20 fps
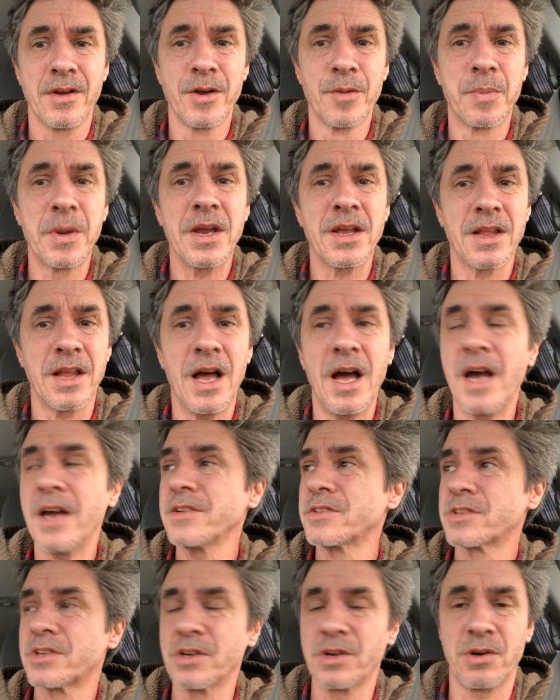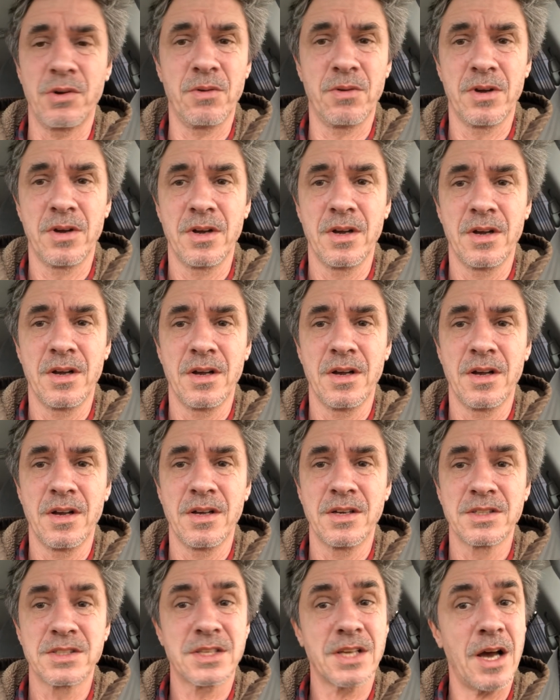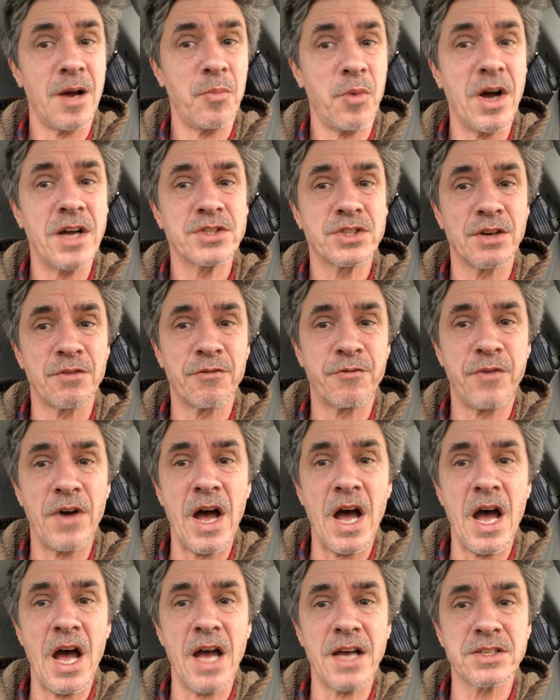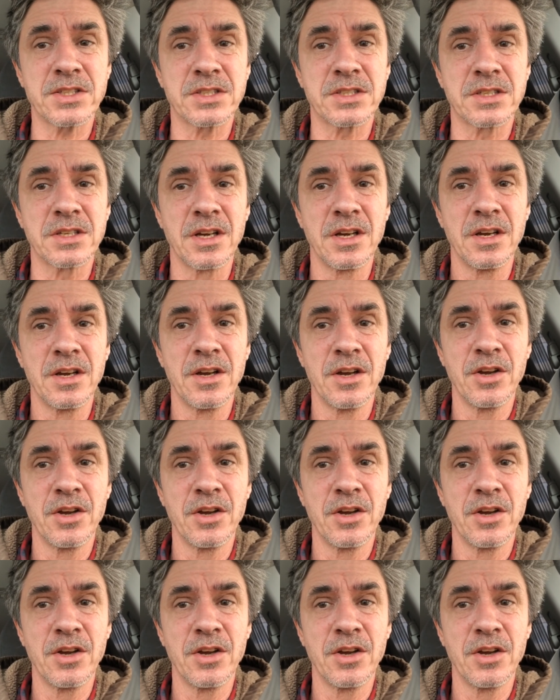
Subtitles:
You're being lied to. Stop watching Fox.